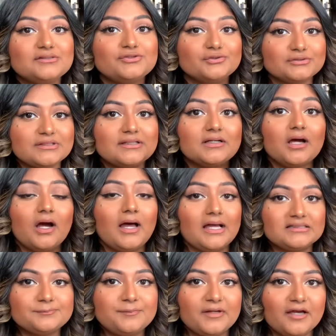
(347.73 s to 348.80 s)
using a
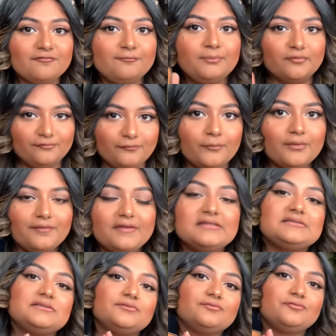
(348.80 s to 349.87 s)
SPF before
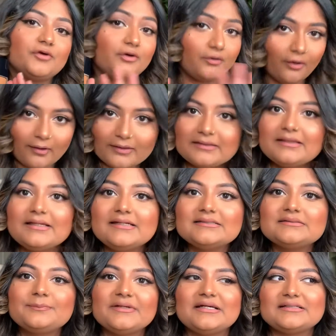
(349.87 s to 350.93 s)
this regardless,
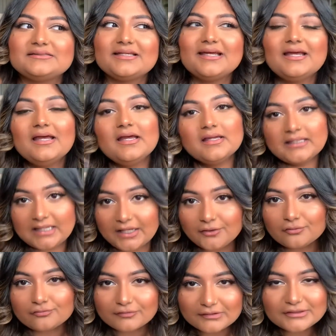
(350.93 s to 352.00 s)
because can you
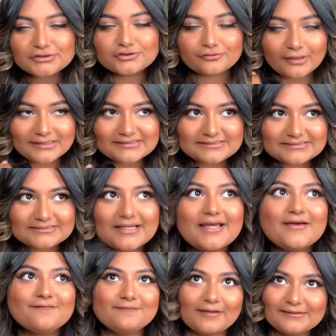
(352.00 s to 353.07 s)
really trust
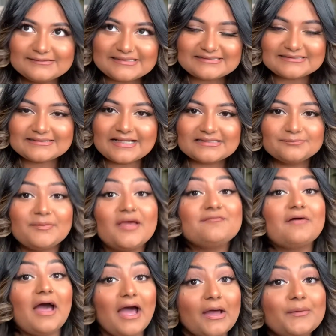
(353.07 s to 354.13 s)
foundation SPF?
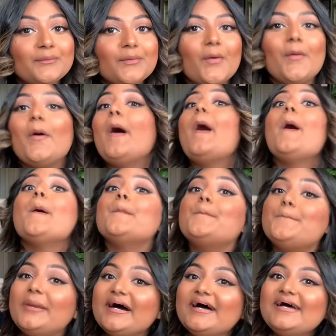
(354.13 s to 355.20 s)
I don't know,
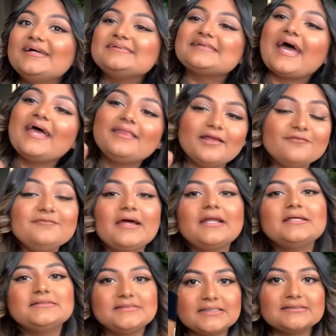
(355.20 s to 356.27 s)
but I love that
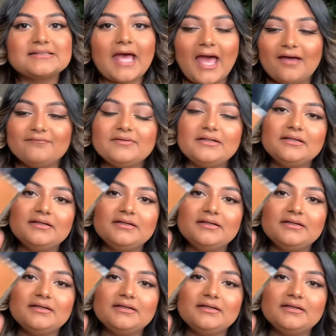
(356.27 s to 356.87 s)
it does have it.